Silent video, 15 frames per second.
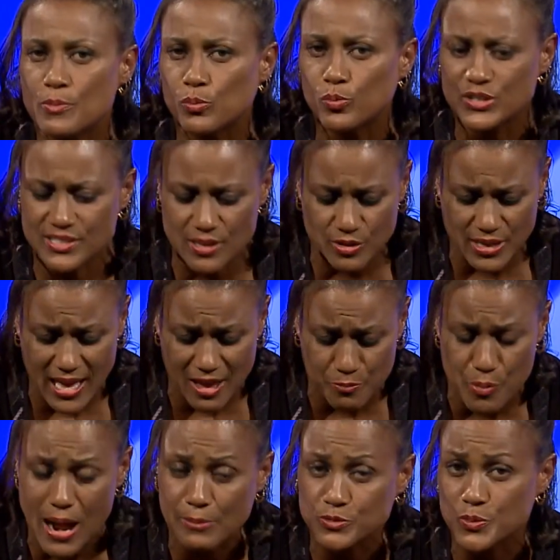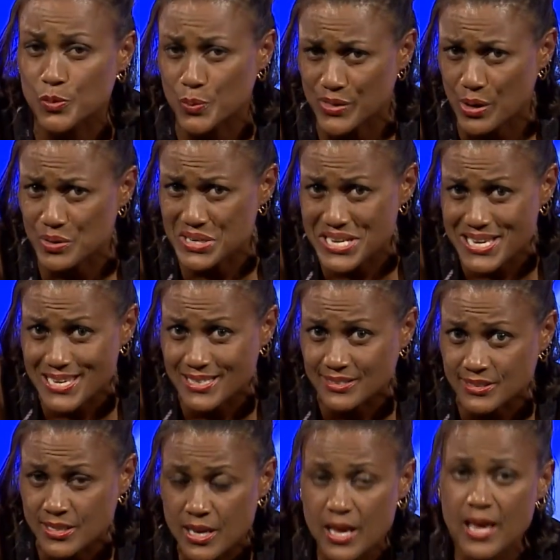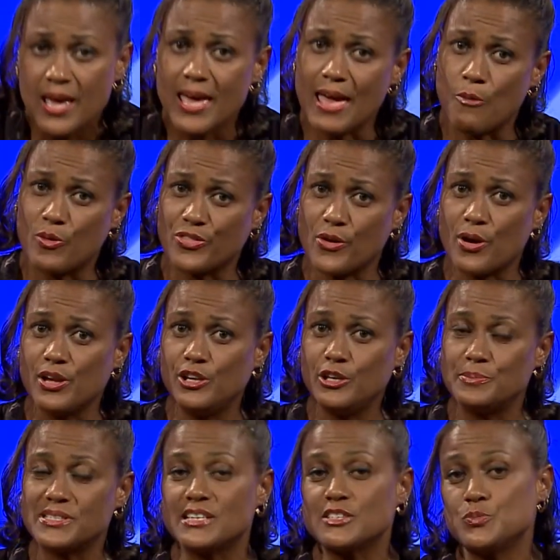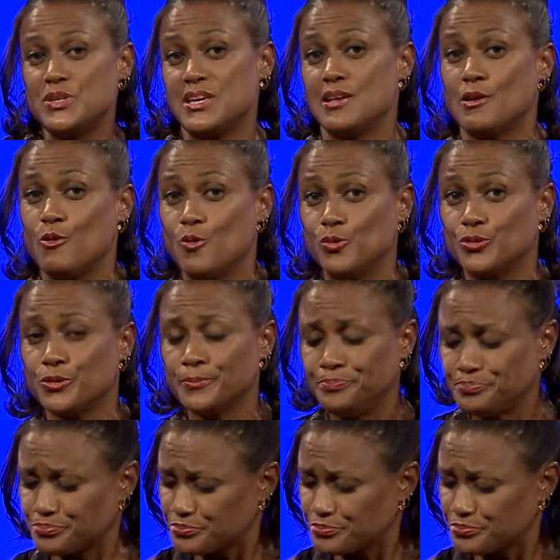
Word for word: we start to have problems with with our knees and with our hips as we get older.